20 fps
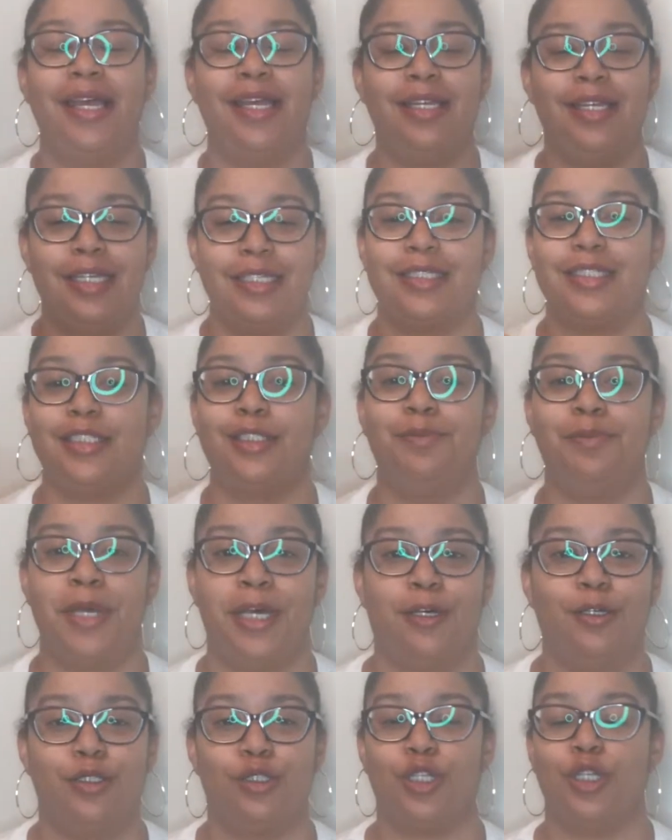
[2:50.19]
It
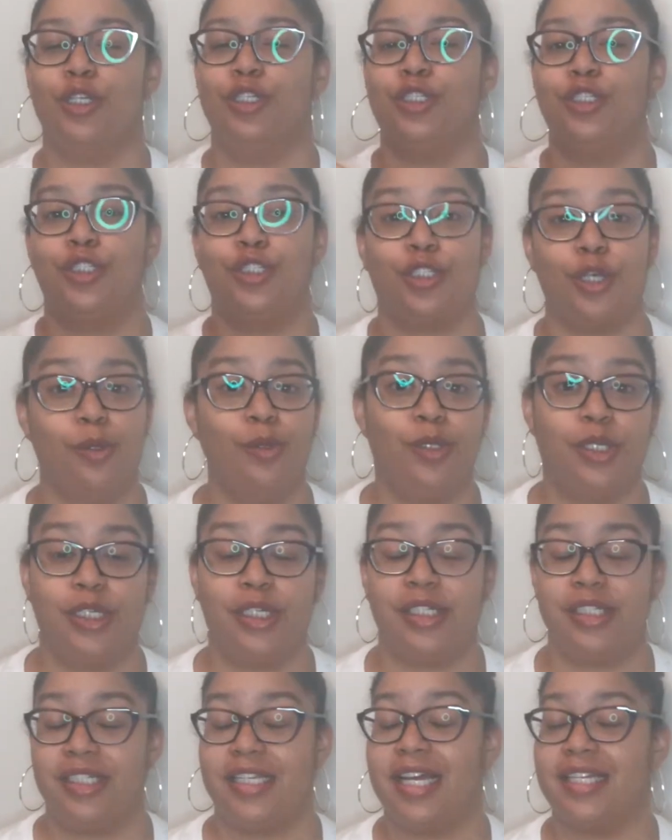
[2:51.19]
smells so
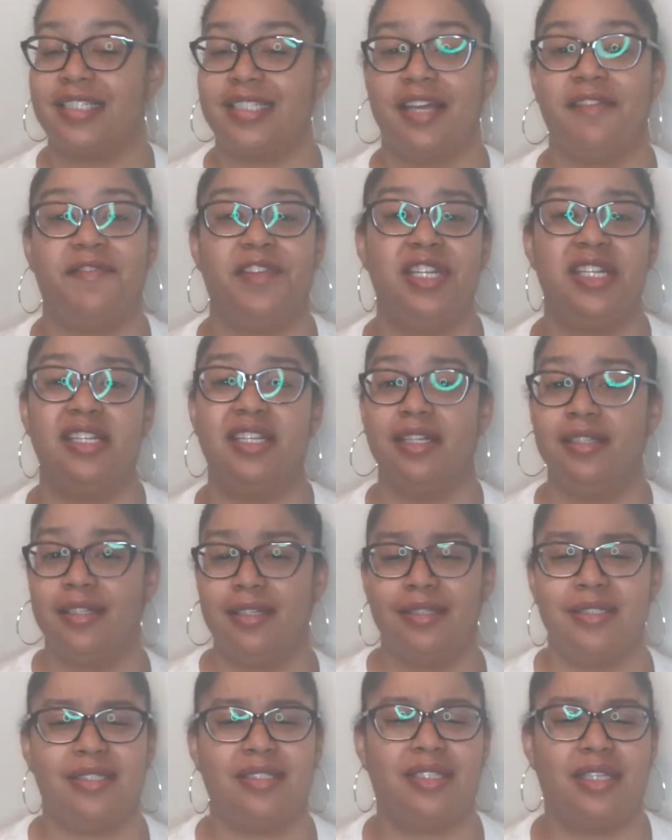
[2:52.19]
good. Yes, that
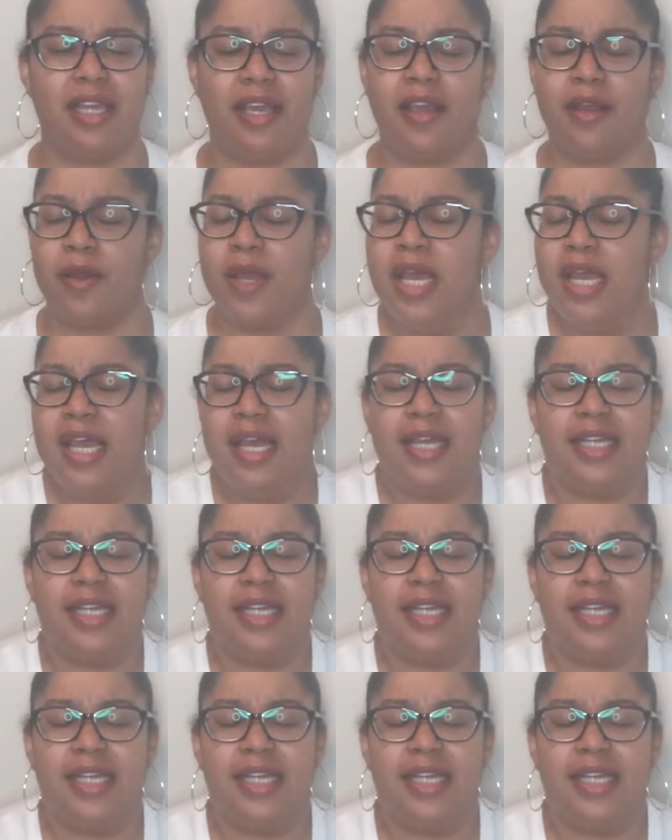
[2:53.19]
vanilla is there.